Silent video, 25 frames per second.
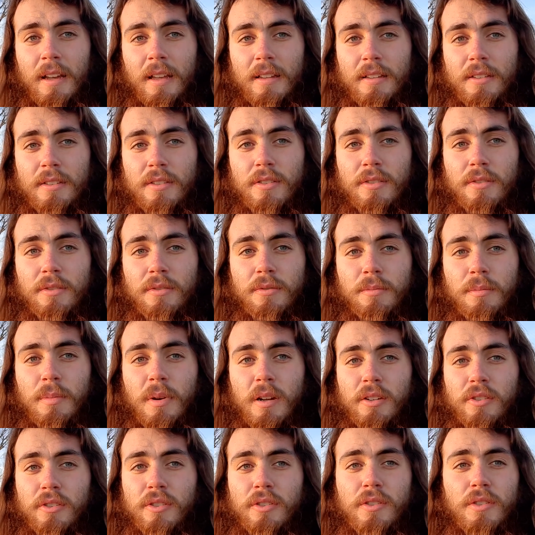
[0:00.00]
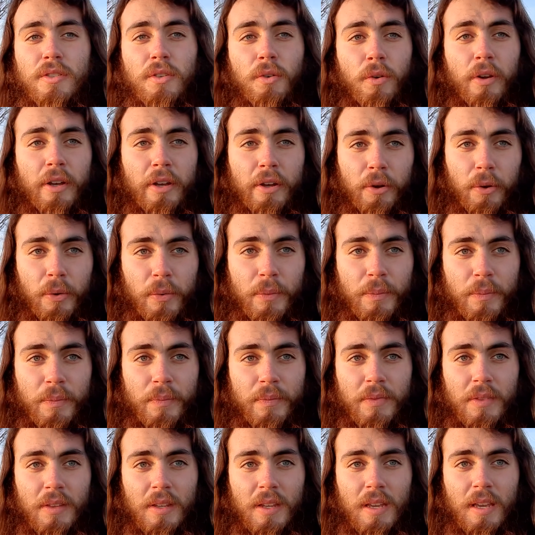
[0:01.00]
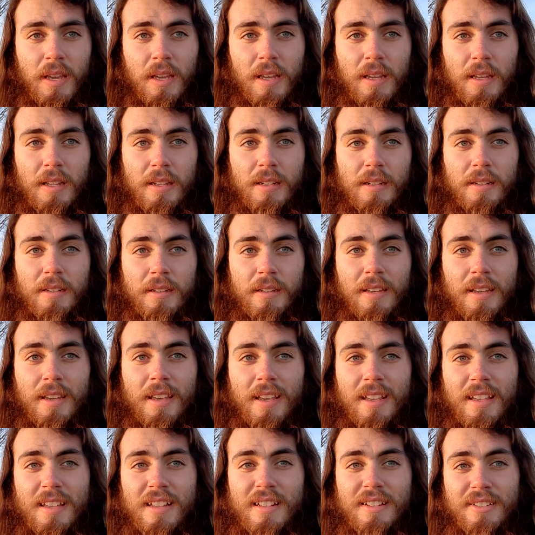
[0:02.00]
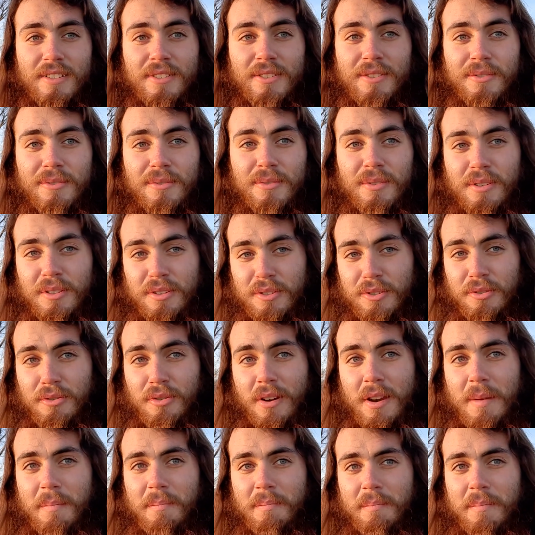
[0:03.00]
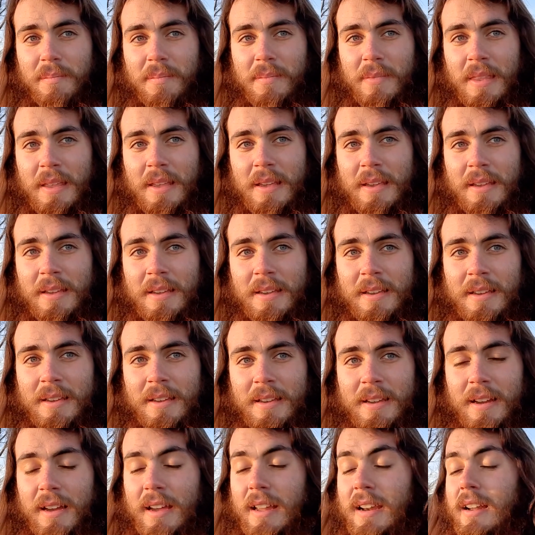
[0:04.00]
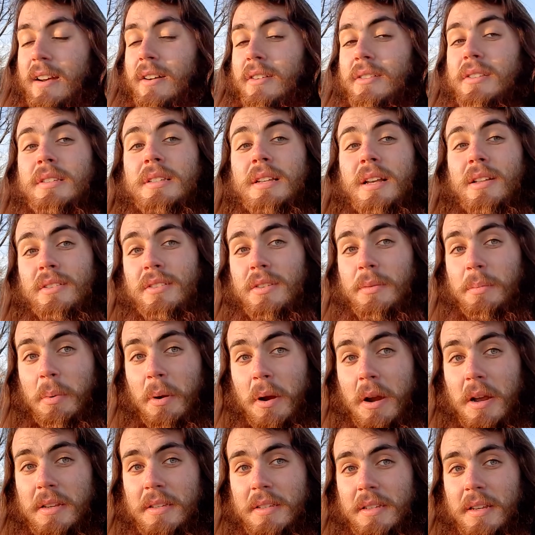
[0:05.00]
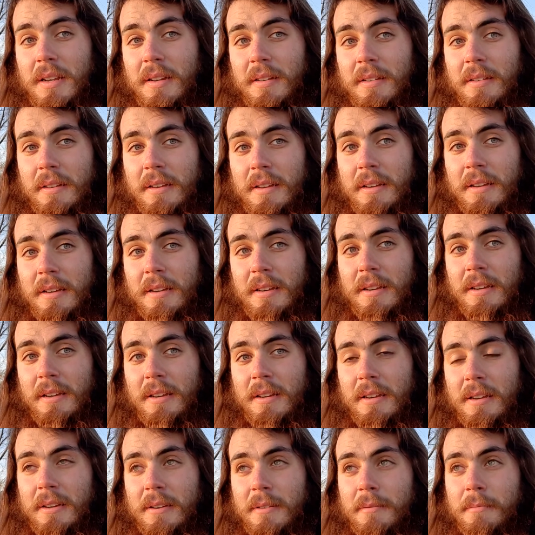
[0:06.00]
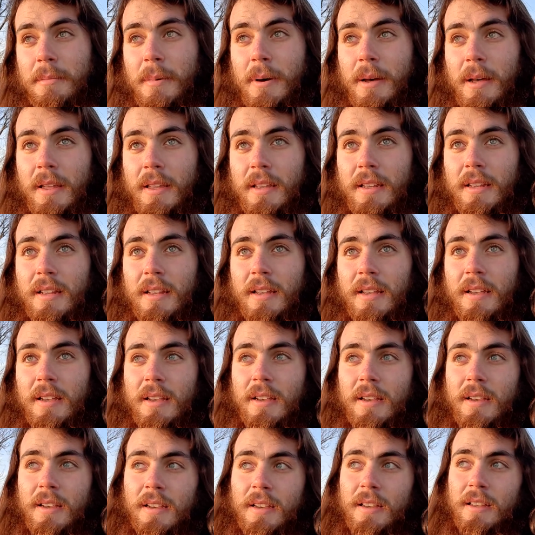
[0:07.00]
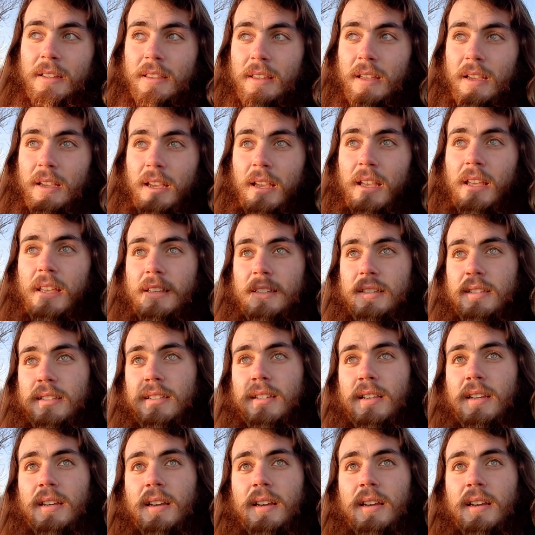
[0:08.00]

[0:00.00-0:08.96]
too much soil can get into the stream. I know it sounds surprising, but thing is,